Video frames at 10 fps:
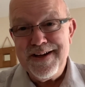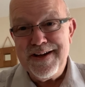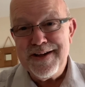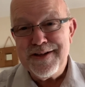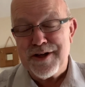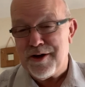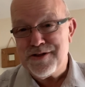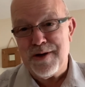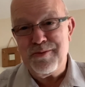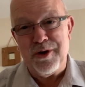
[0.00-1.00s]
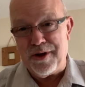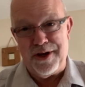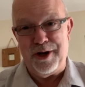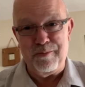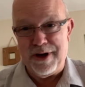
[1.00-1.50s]
So as I'm not
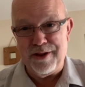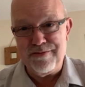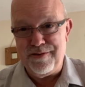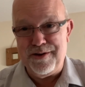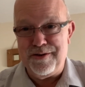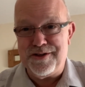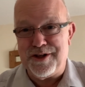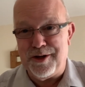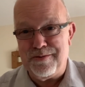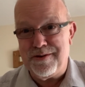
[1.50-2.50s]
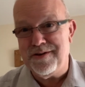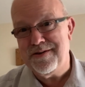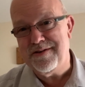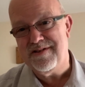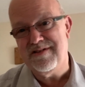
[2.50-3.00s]
earning money through YouTube
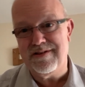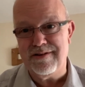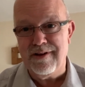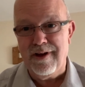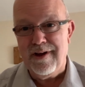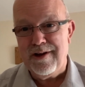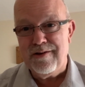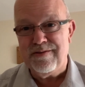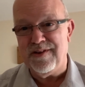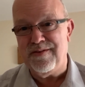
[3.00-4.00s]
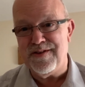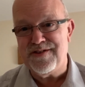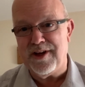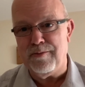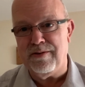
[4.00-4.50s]
for the
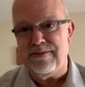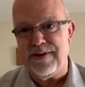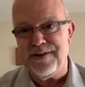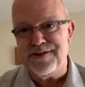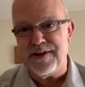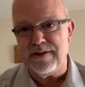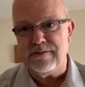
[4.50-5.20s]
foreseeable future,